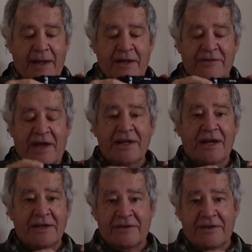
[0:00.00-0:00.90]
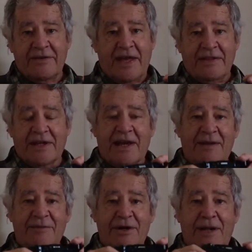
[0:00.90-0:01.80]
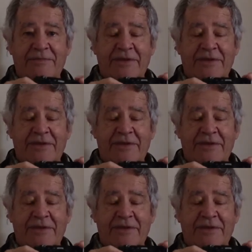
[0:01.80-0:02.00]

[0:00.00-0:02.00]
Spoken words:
because I like to set the camera up to